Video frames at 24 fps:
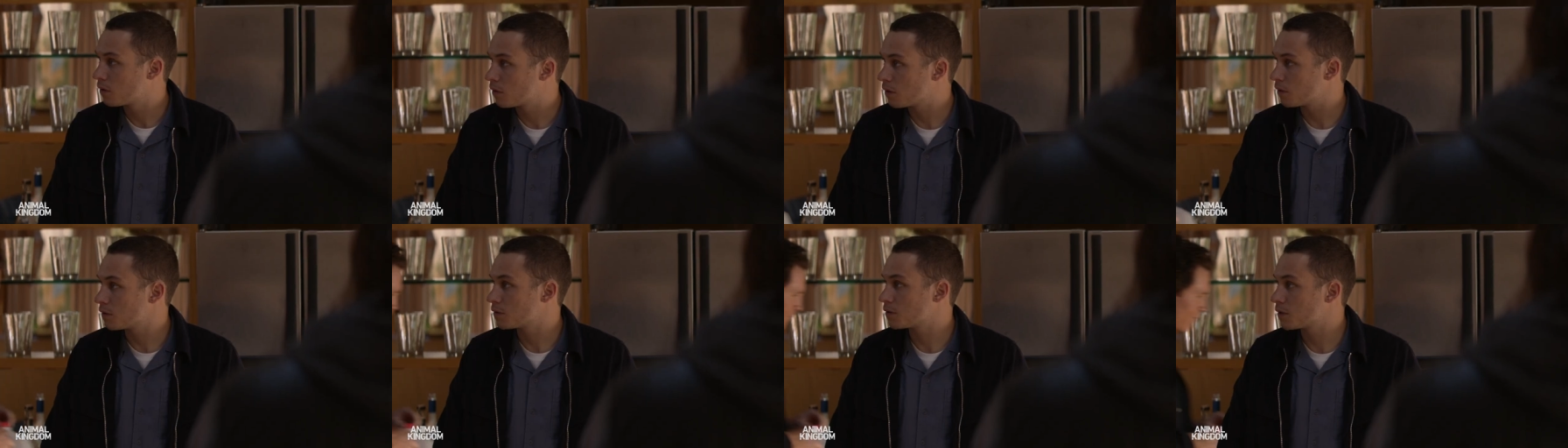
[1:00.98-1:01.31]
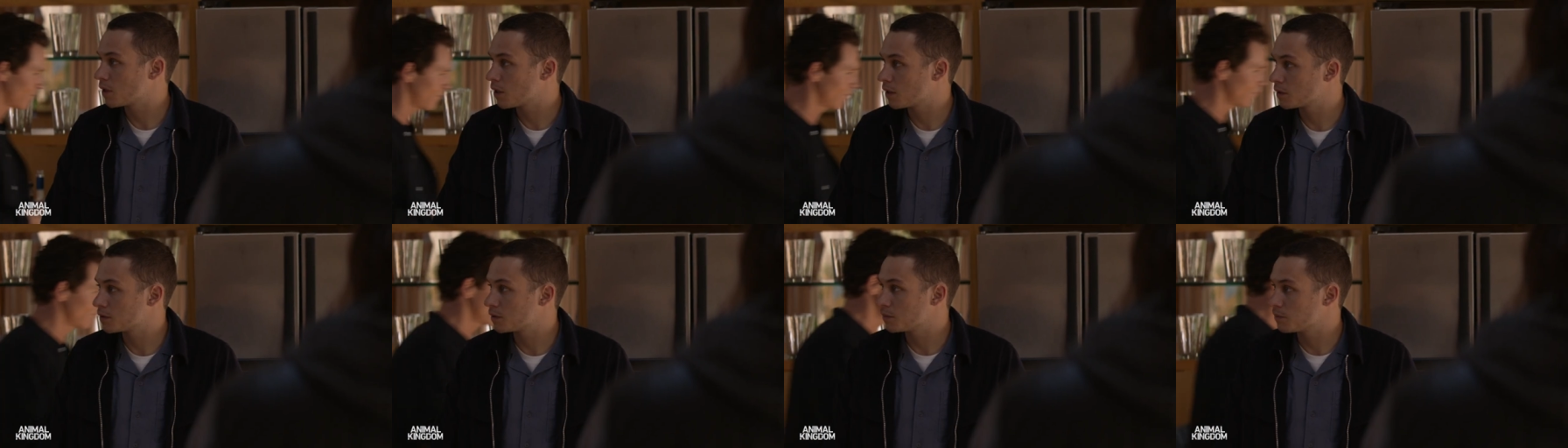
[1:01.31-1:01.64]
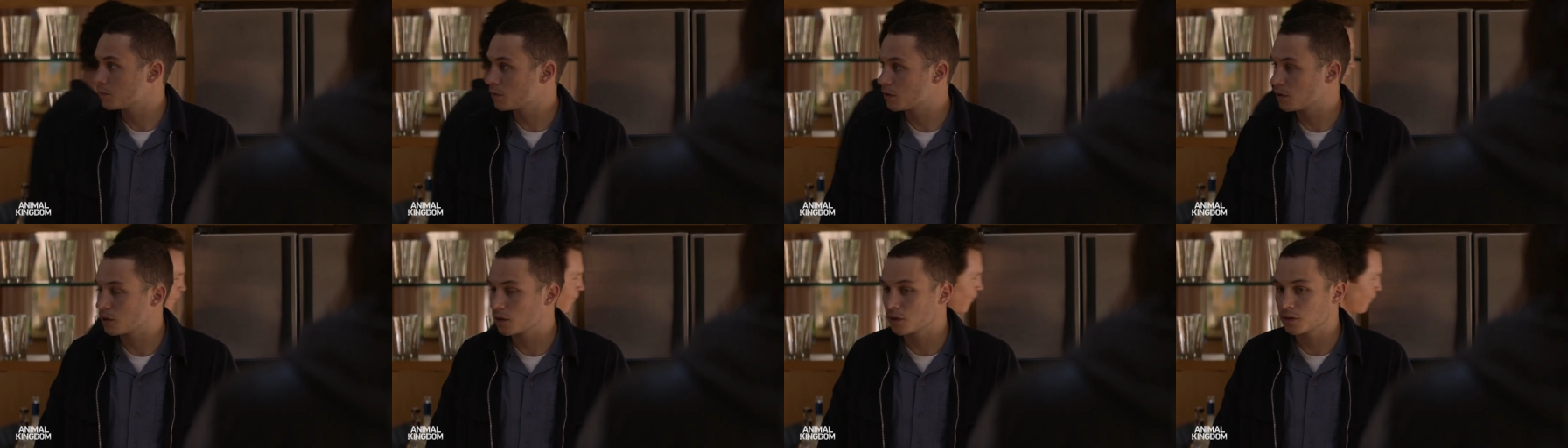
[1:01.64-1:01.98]
There are tax
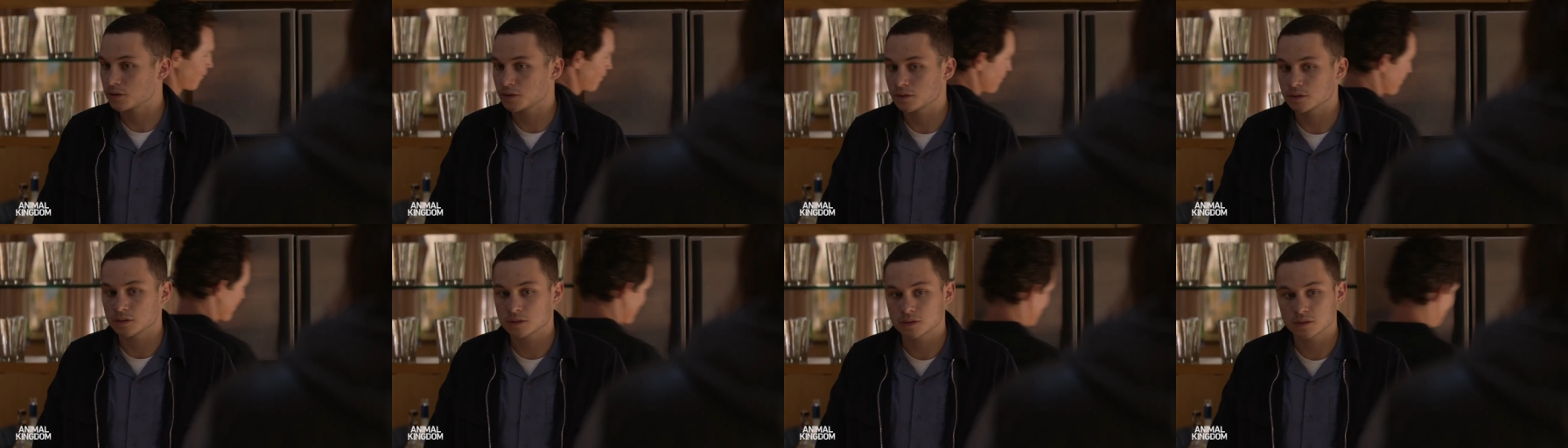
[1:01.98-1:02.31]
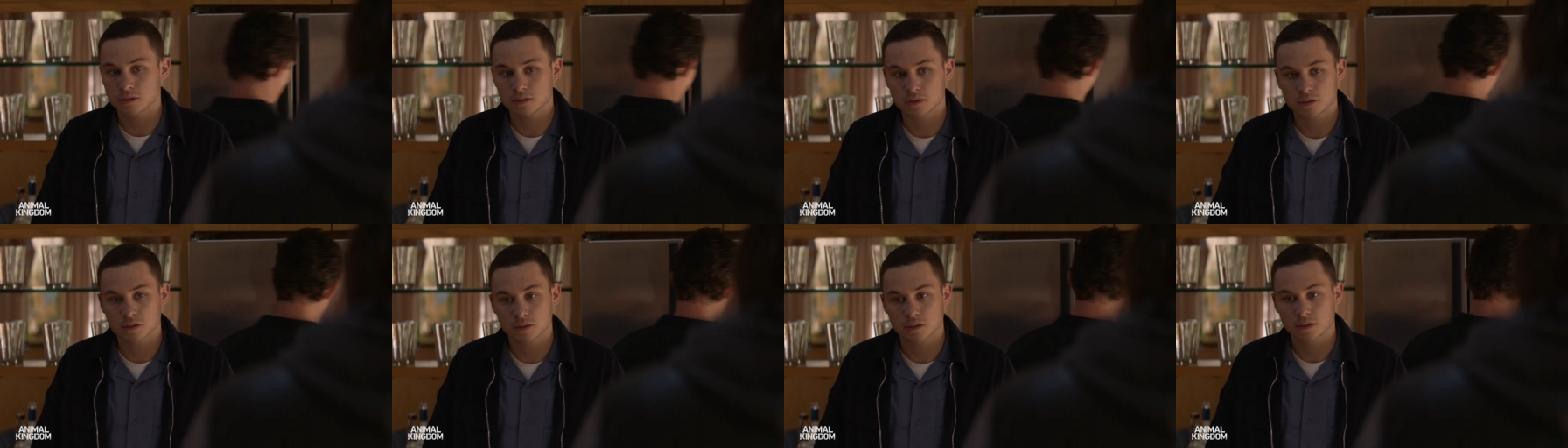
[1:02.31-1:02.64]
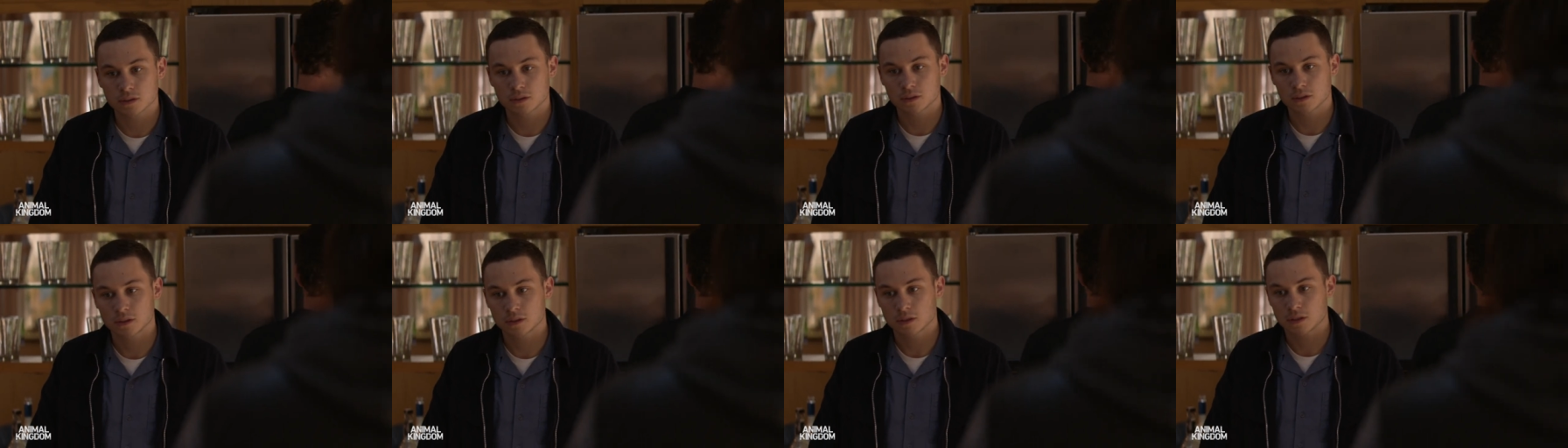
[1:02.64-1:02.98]
implications.
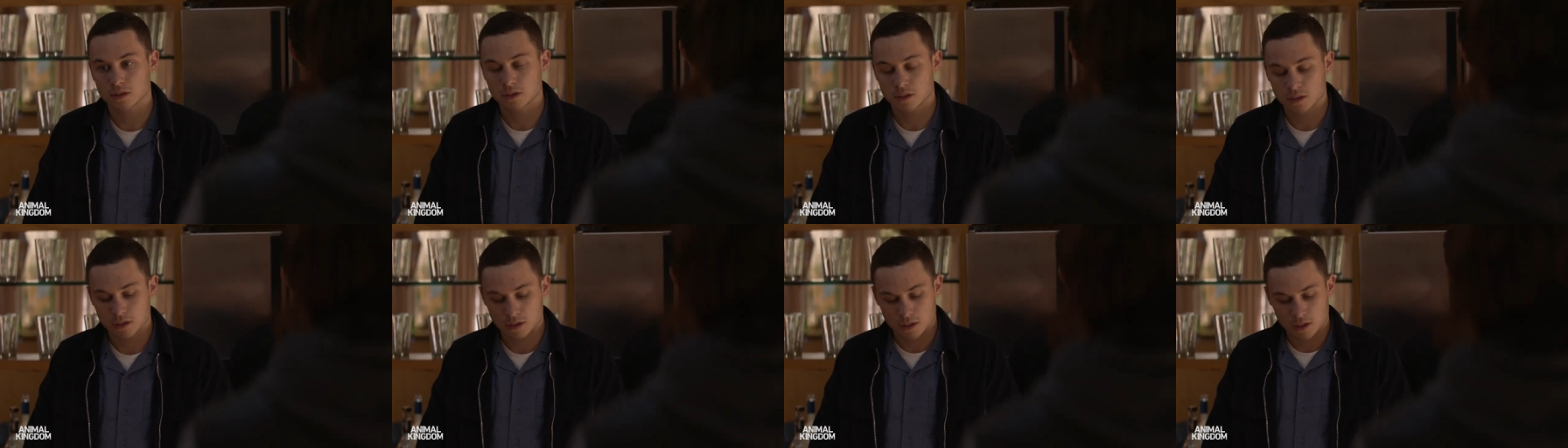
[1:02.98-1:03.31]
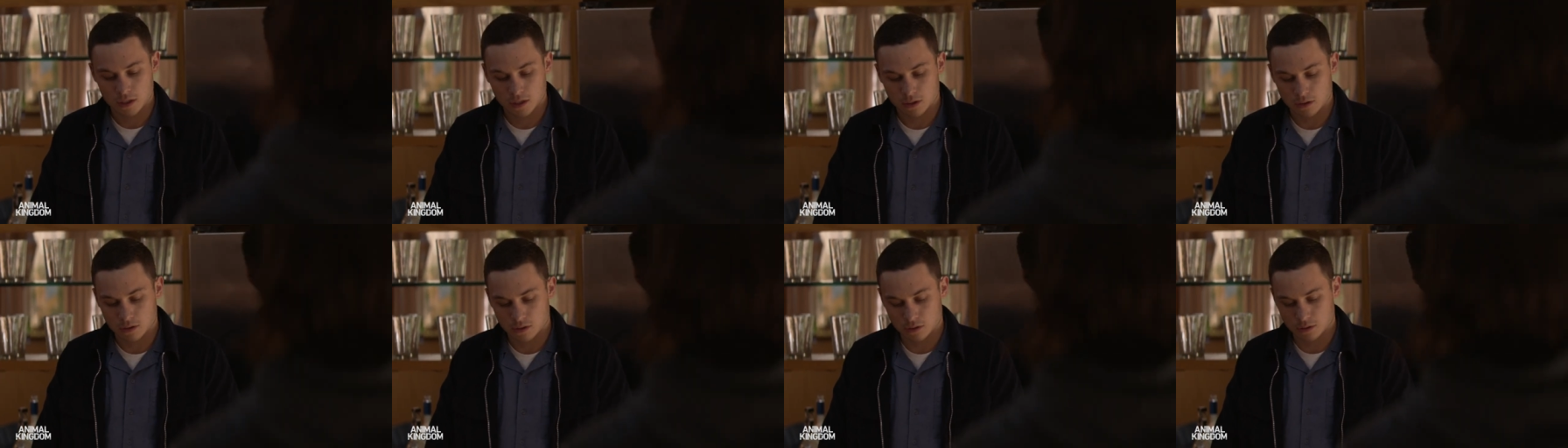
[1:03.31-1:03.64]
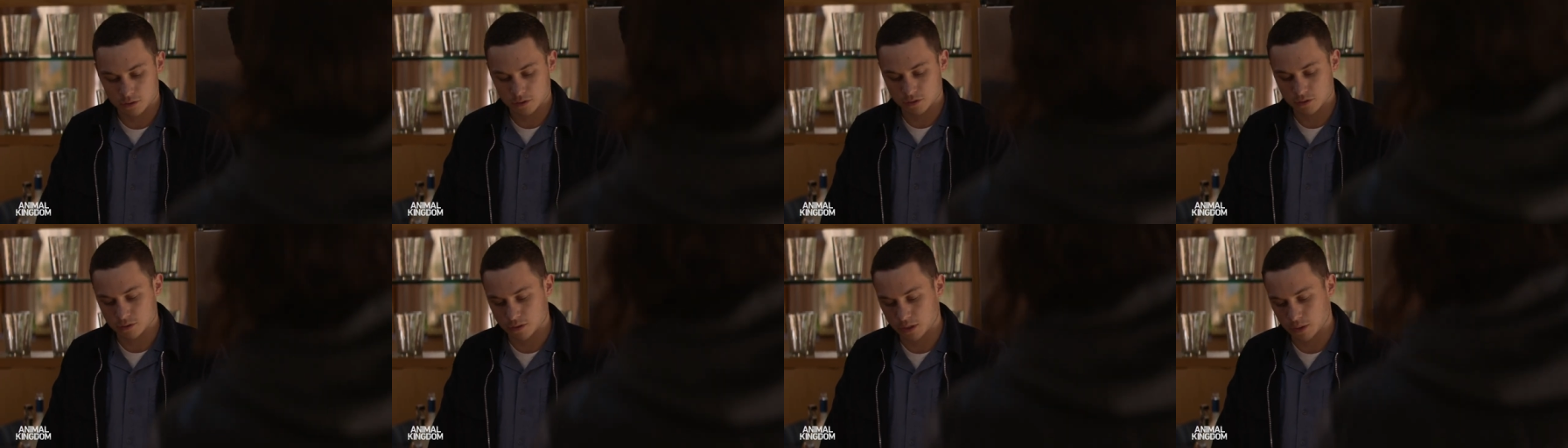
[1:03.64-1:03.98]

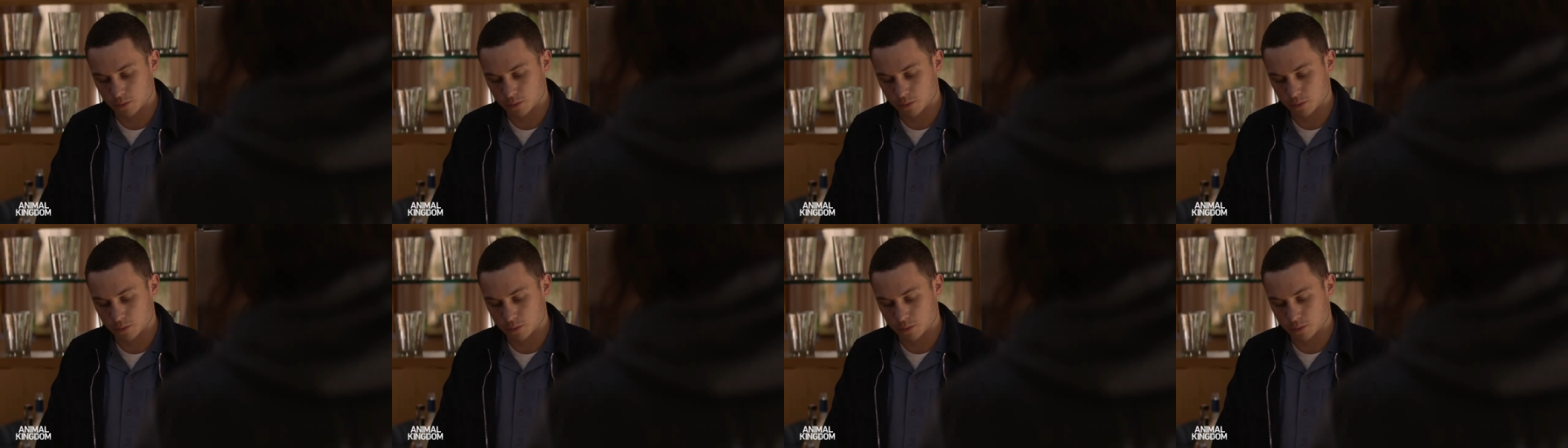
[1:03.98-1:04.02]
Also,